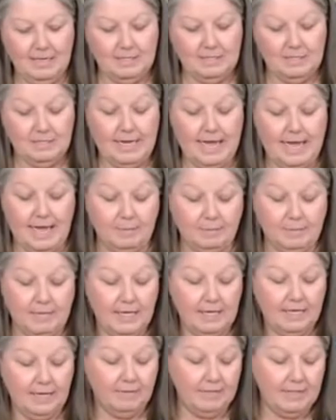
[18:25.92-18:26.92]
So yeah, I'm
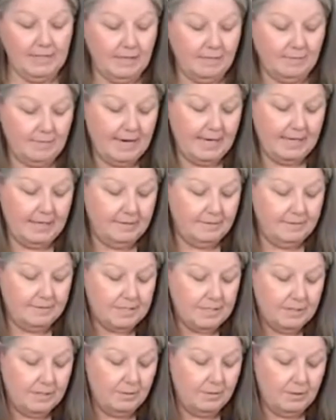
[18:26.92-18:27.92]
getting everything ready
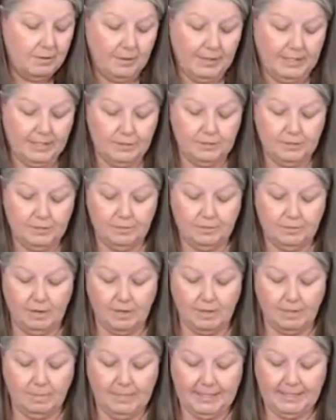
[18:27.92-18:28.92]
so that we can do
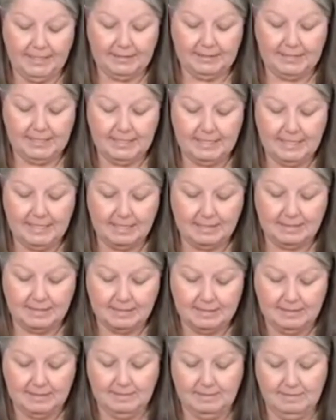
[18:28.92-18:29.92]
our big
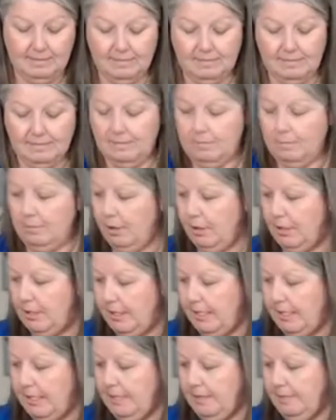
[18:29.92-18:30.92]
10,000
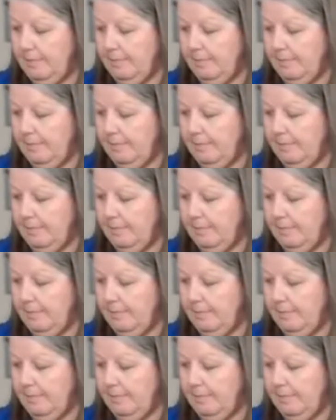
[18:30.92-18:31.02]
party.